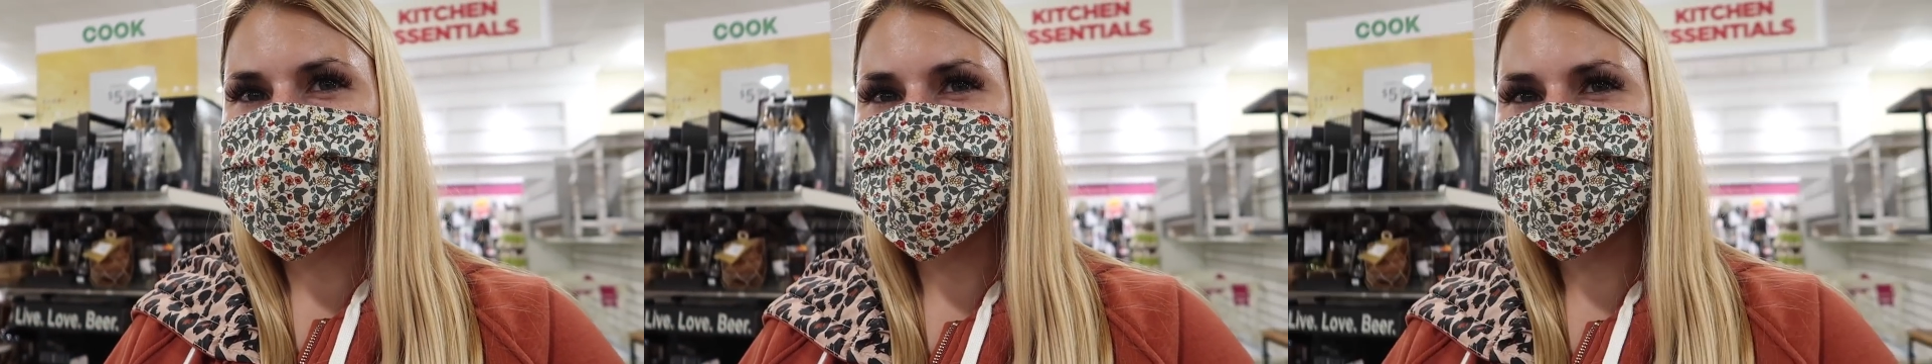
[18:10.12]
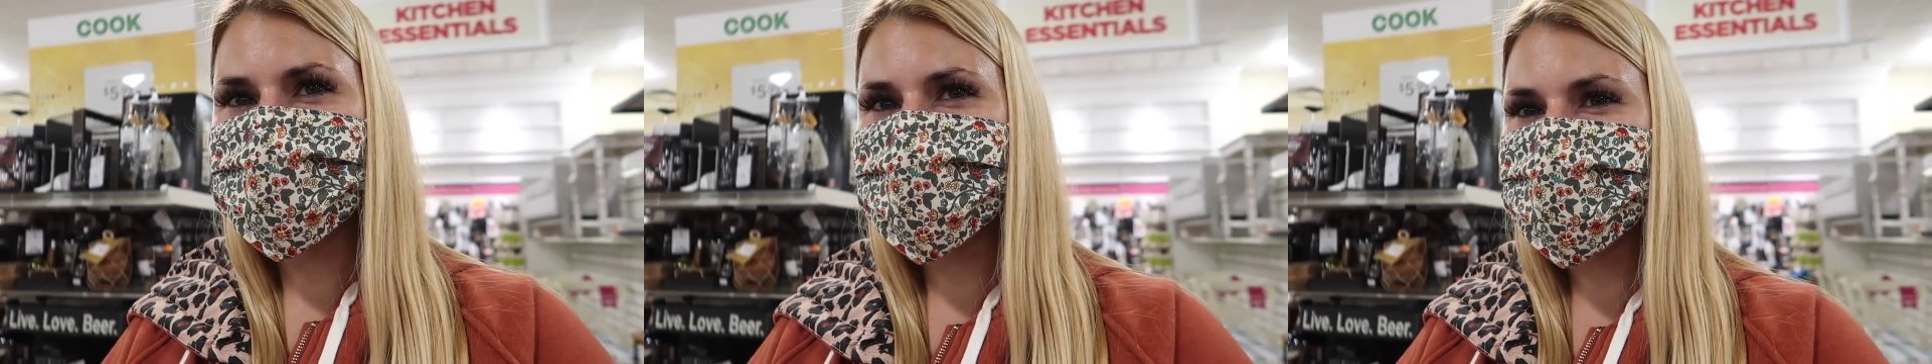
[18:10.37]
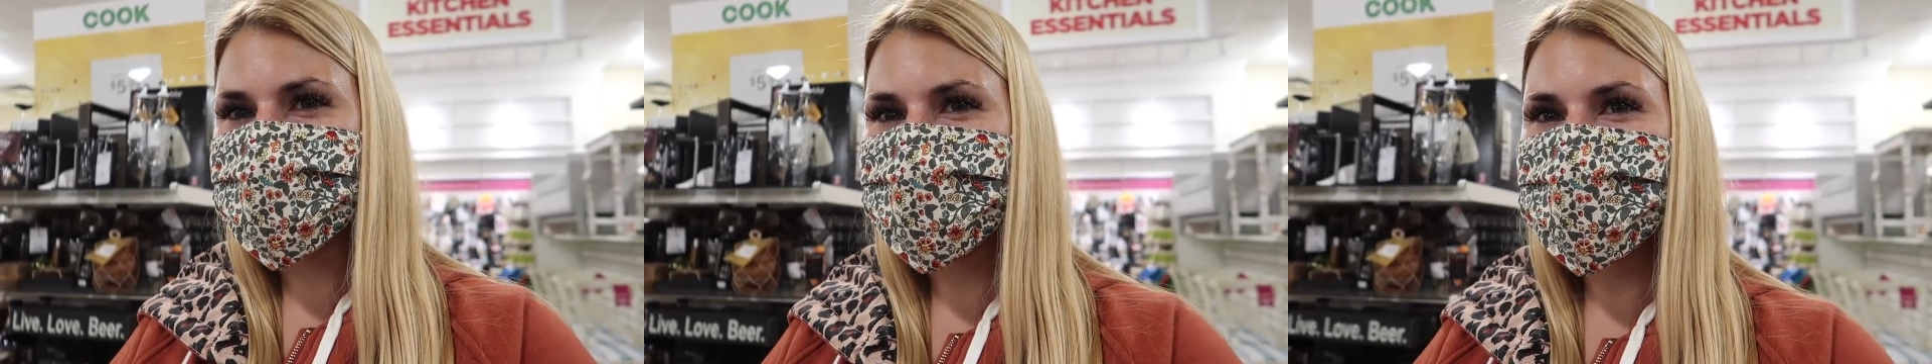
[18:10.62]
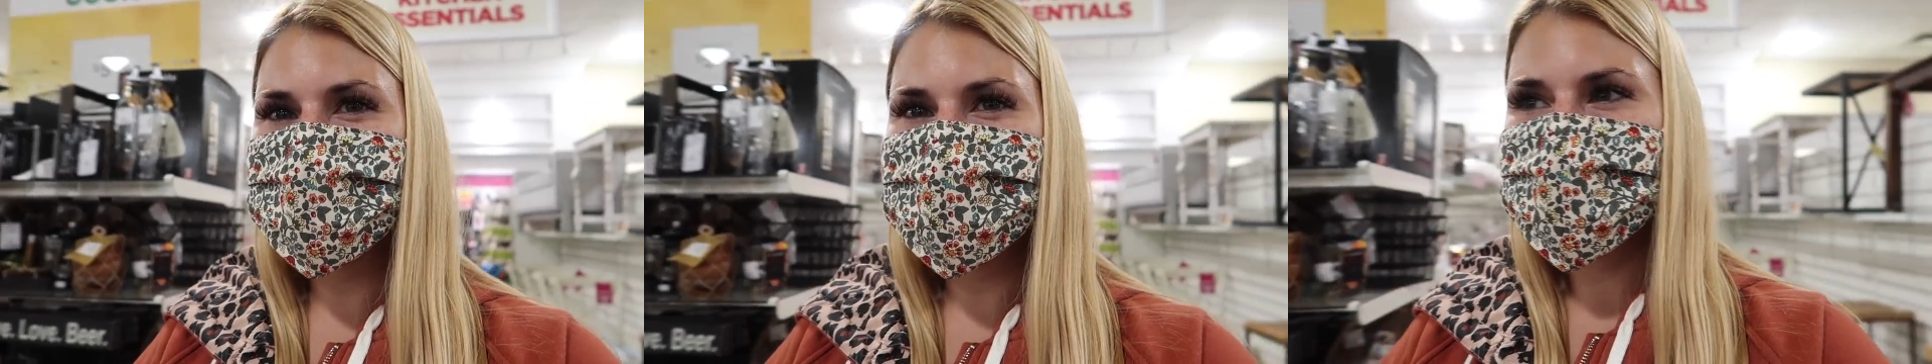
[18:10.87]
It reminded me of
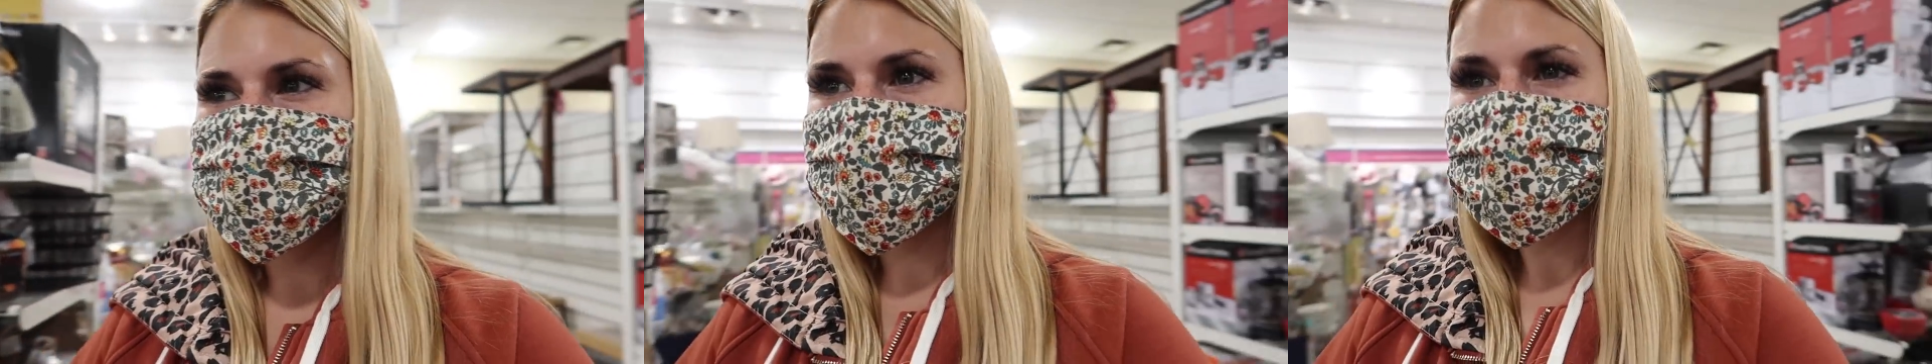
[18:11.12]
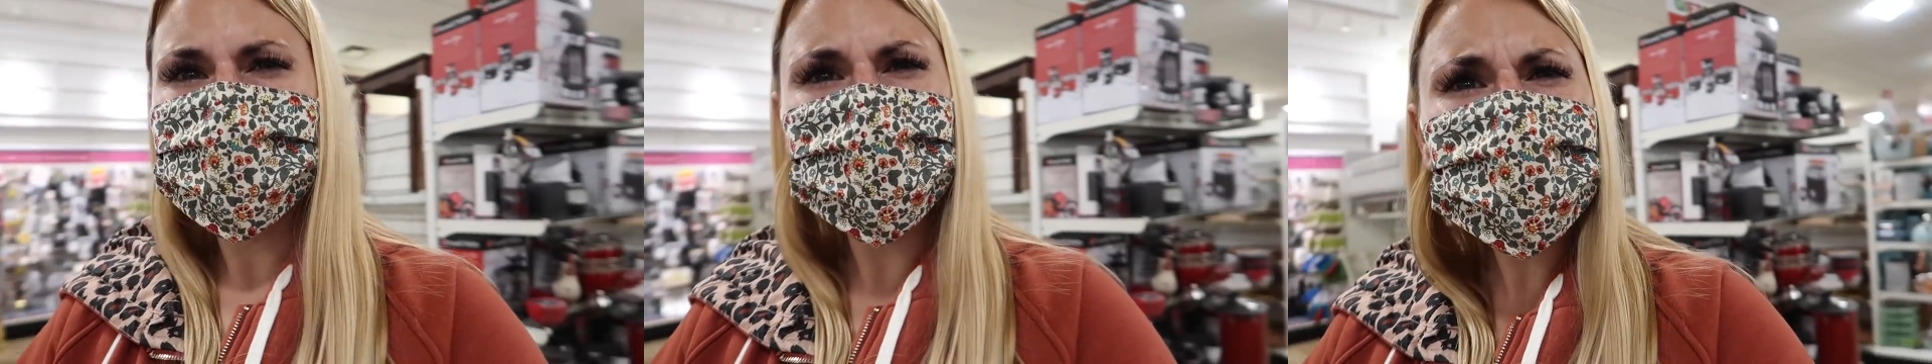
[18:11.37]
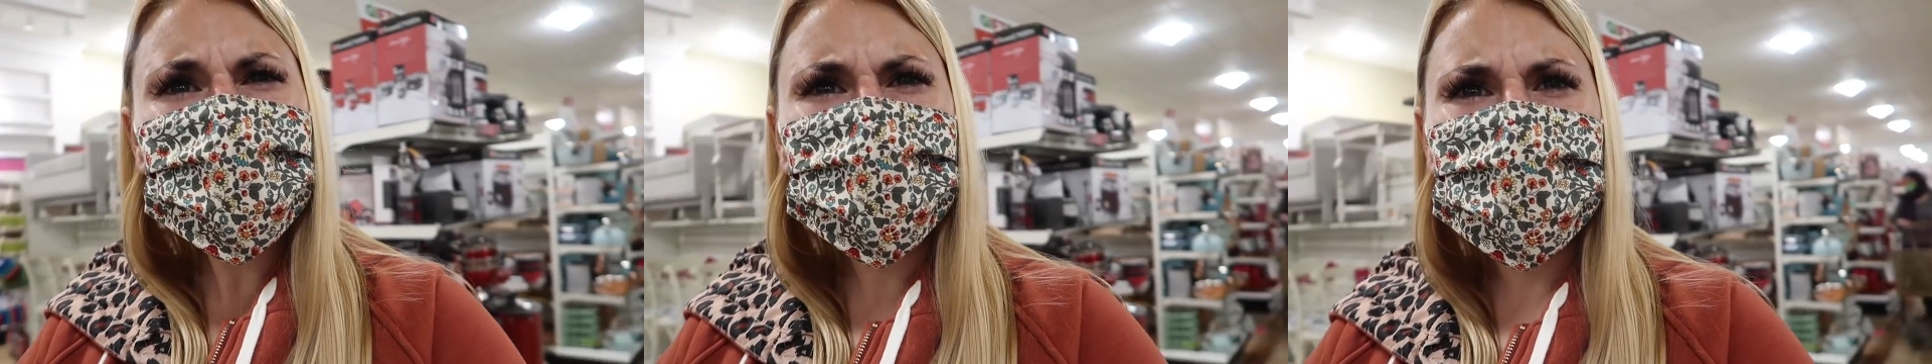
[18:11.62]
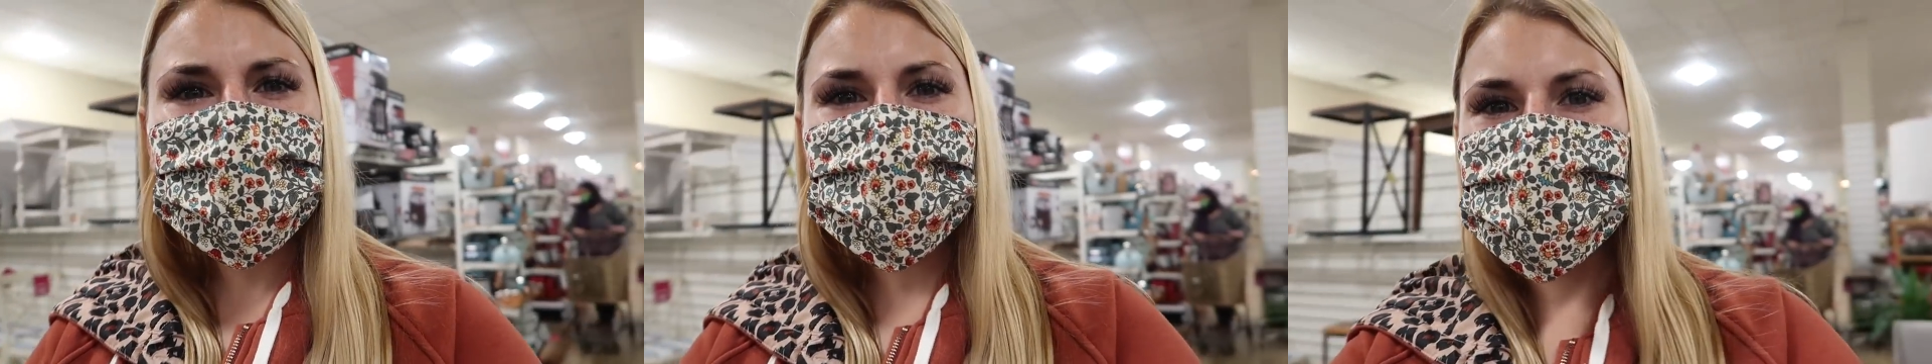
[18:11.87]
Froot Loops. Froot
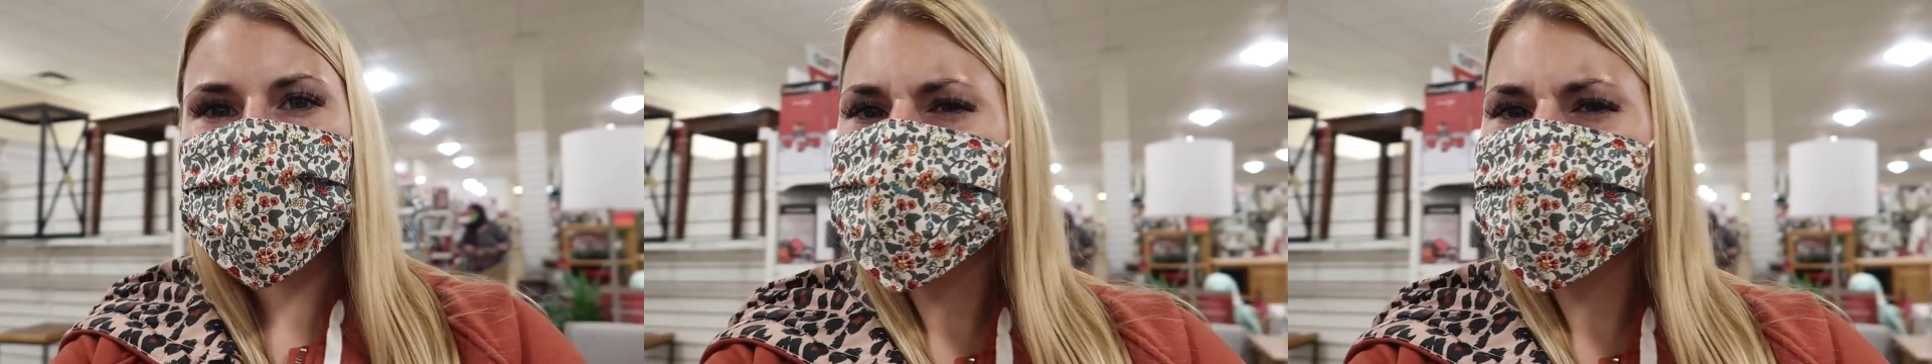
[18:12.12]
Loops?